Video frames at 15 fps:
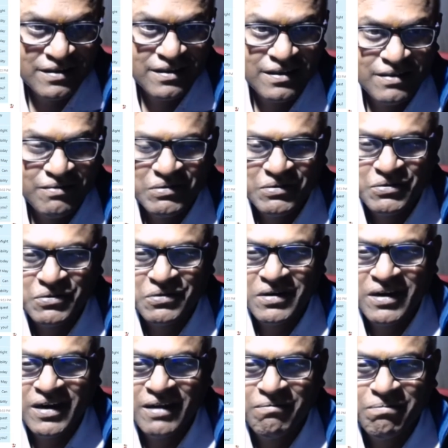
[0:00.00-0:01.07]
If you
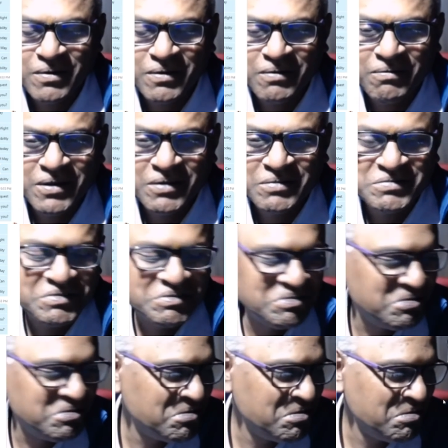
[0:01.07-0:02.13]
don't love problems,
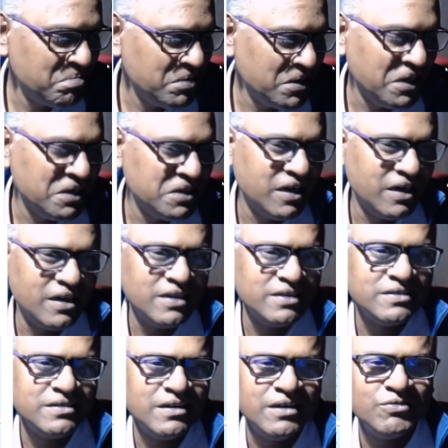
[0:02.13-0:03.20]
you don't pay any
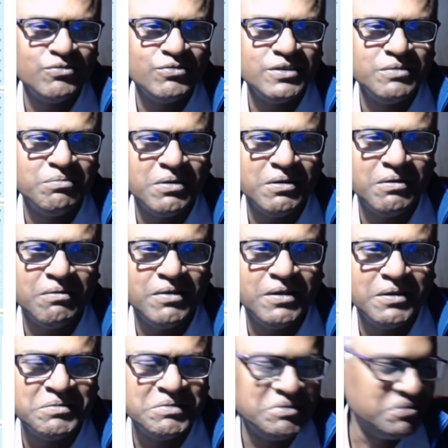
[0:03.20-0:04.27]
attention to the
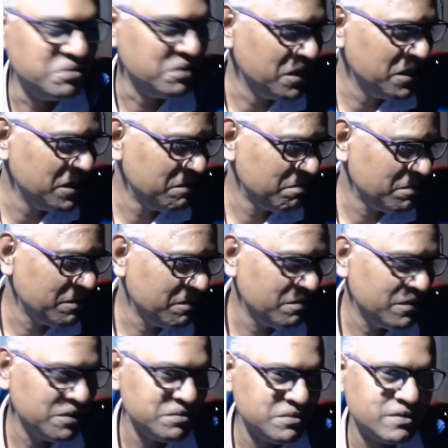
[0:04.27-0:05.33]
problem, you hate
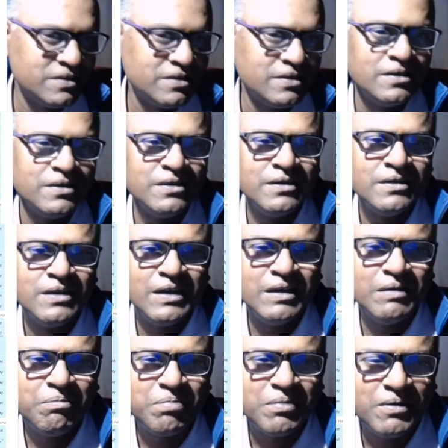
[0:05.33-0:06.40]
problems,
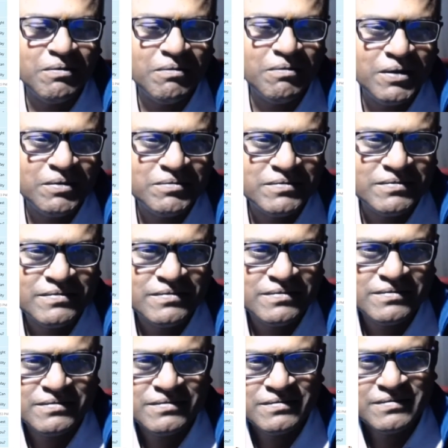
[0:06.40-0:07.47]
the problem
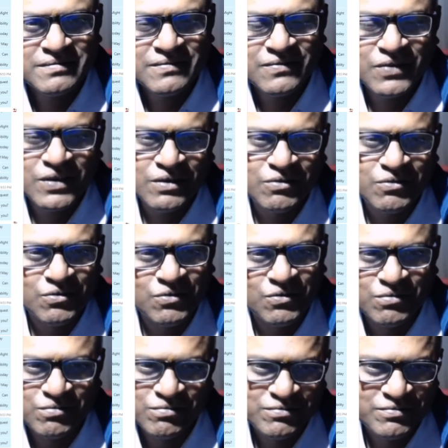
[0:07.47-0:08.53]
will
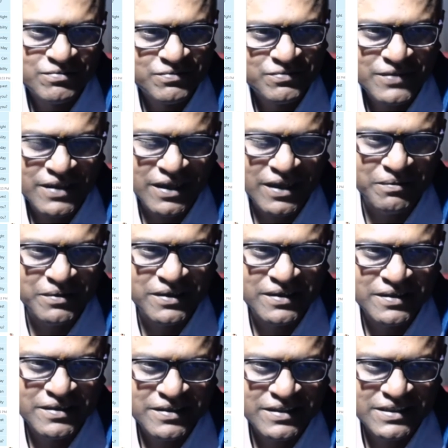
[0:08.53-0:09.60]
go away
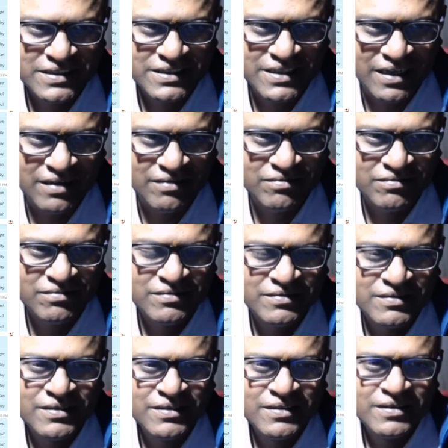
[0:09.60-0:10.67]
itself.
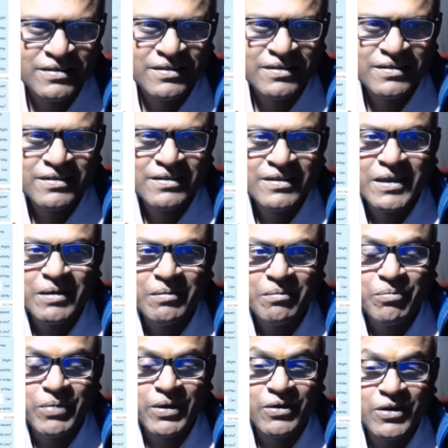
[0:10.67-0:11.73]

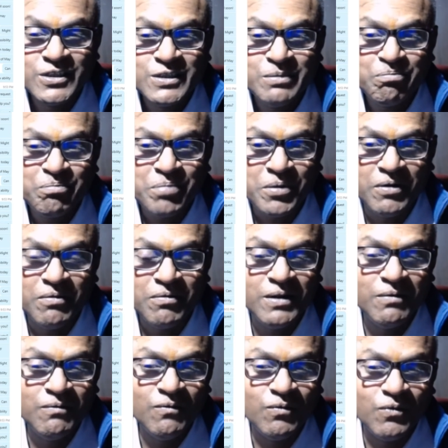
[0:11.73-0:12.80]
Because the
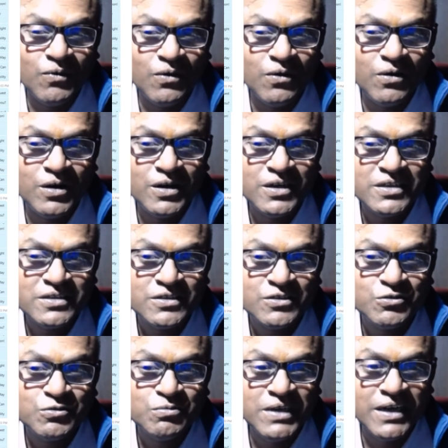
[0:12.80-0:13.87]
problem
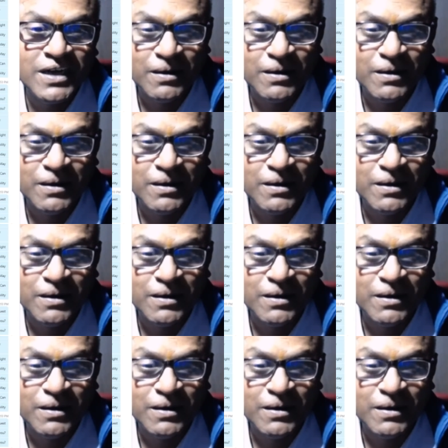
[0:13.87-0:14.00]
wants to be